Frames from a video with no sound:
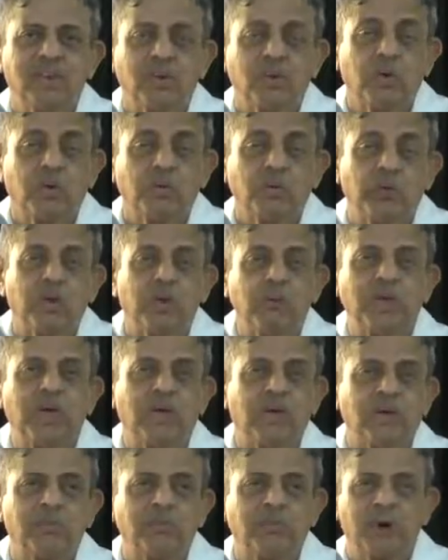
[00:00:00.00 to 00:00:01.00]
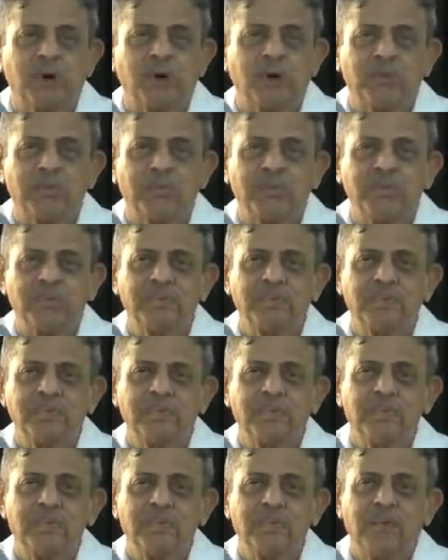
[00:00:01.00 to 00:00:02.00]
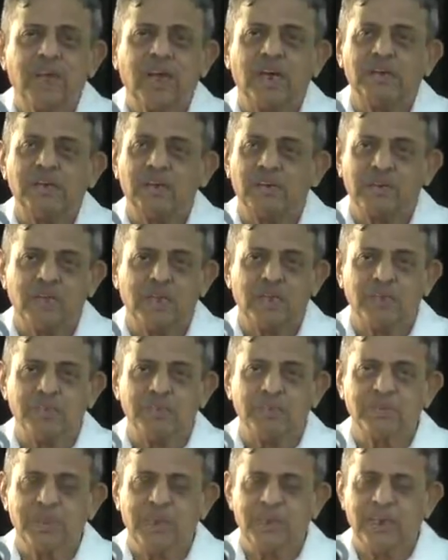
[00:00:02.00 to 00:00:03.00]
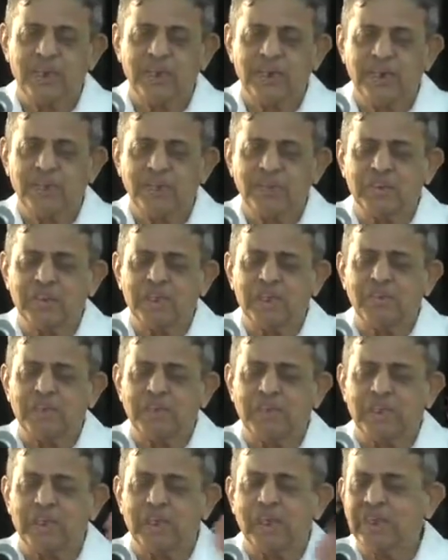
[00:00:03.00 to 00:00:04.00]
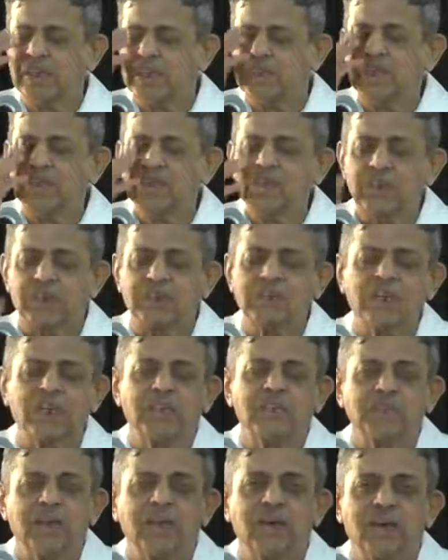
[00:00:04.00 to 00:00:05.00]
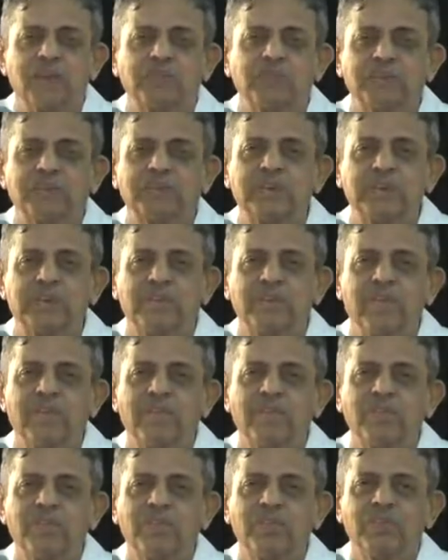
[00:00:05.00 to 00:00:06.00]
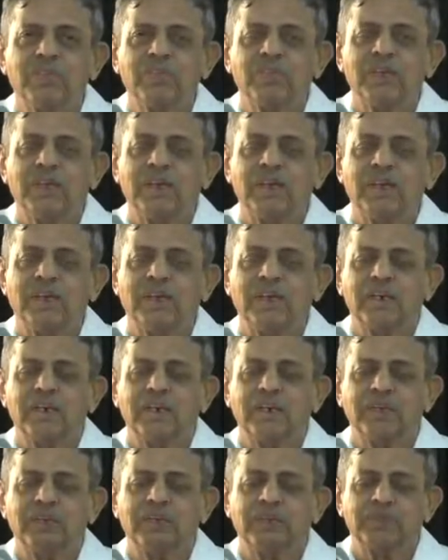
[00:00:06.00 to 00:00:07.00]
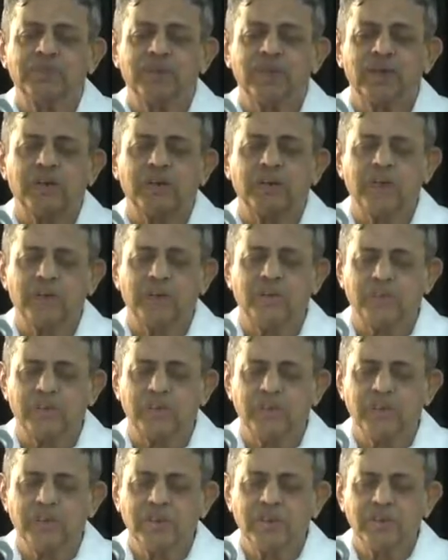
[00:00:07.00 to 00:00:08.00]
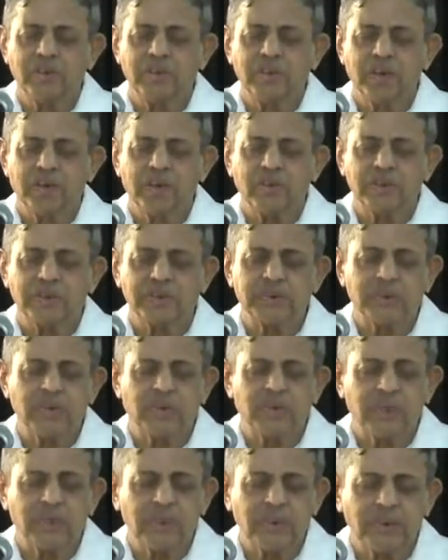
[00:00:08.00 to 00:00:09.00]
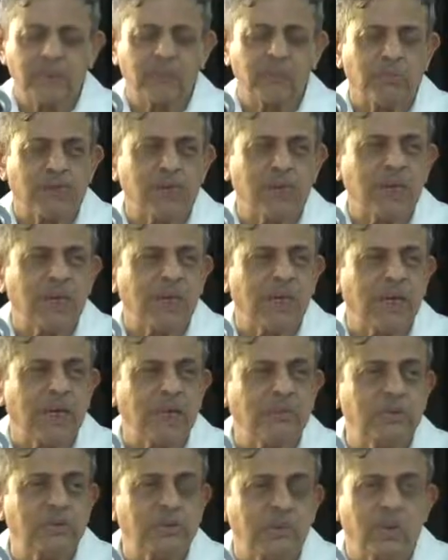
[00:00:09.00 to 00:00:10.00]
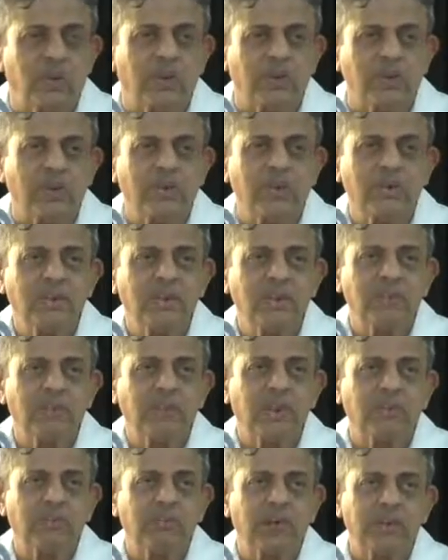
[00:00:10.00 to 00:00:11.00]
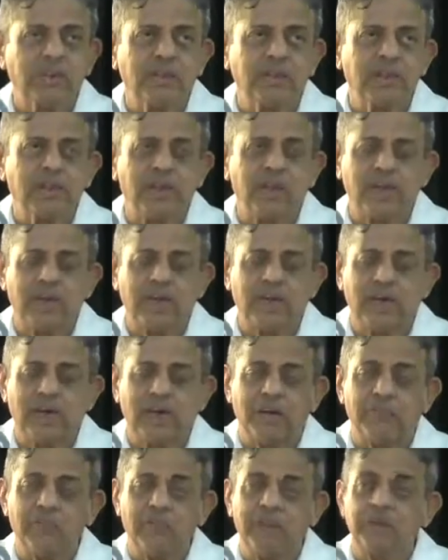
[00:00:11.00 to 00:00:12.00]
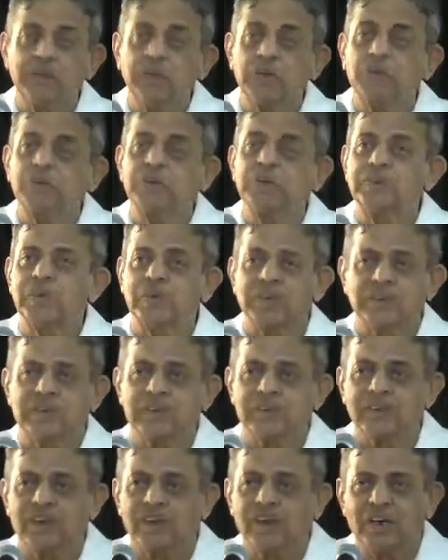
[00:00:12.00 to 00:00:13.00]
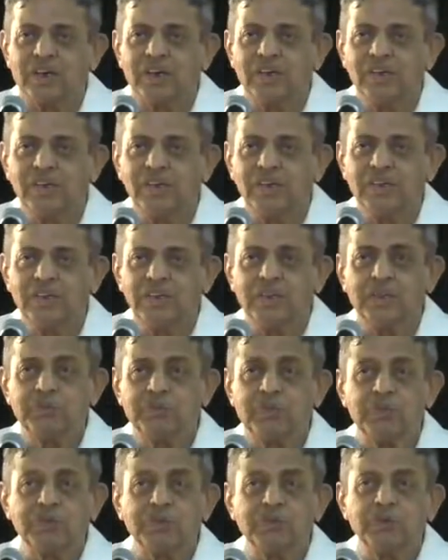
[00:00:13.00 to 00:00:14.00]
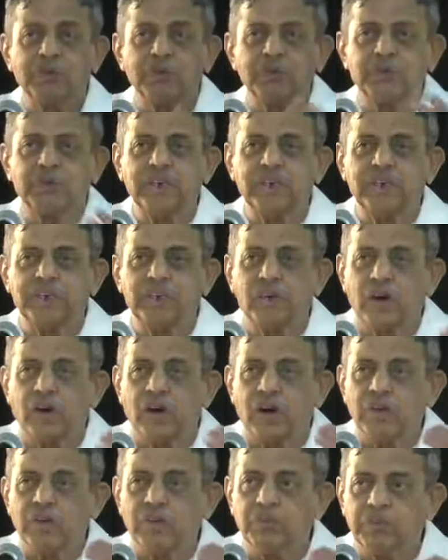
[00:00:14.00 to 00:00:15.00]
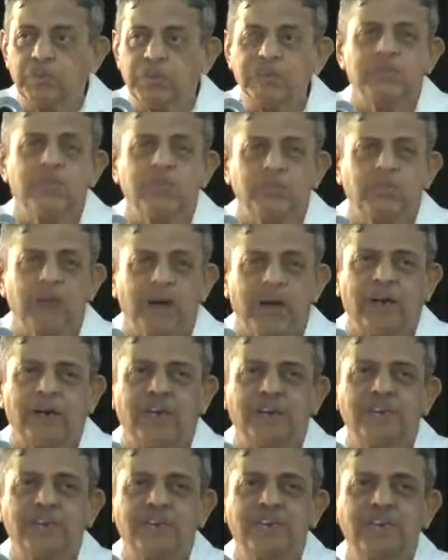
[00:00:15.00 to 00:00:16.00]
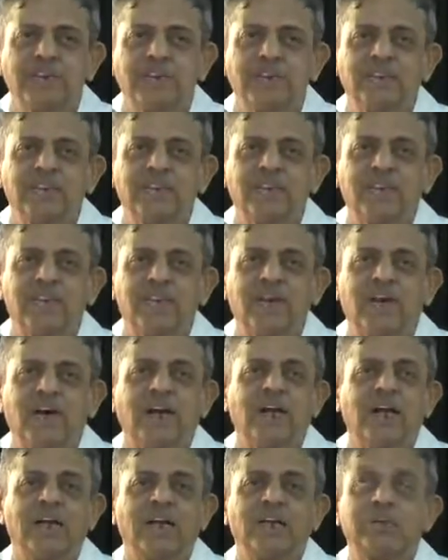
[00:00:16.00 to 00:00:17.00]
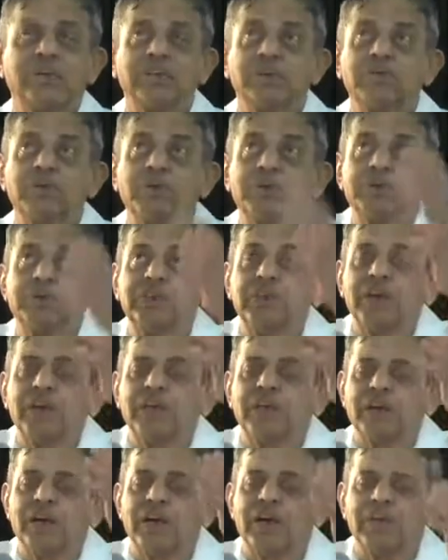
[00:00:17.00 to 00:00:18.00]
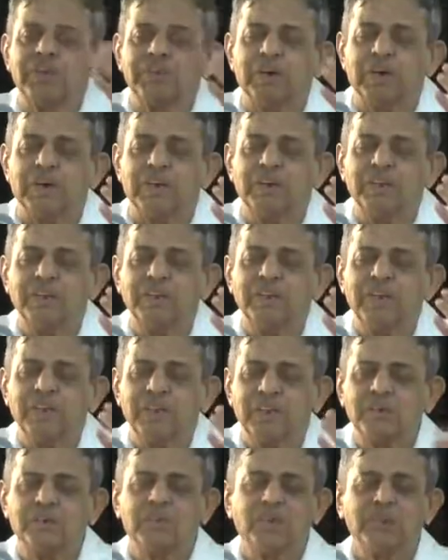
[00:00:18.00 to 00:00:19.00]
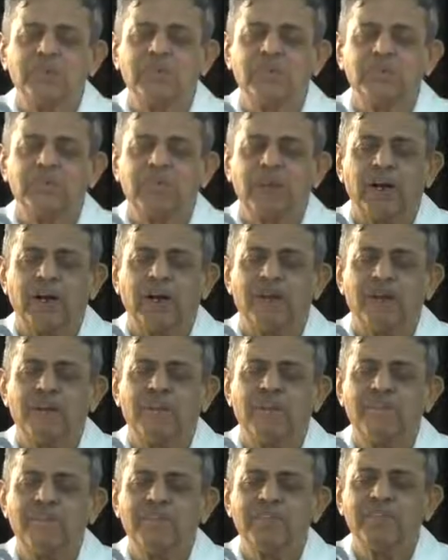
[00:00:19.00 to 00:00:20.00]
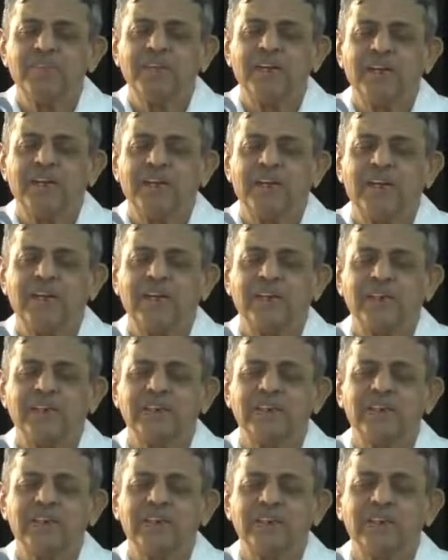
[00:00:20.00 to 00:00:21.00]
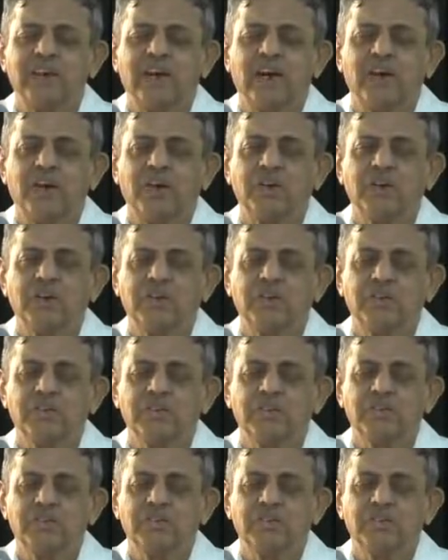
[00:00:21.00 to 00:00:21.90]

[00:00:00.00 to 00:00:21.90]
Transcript: Rom, Rom, Ram Bhava. That's how it comes. Then he was having the sakshatkara of this thing. When he was prepared to give, Ramakrishna in the modern times showed that bhakti can bring samana sakshatkara. It is possible to see God in flesh and blood. And he was able to see Kadima in flesh and blood. And how?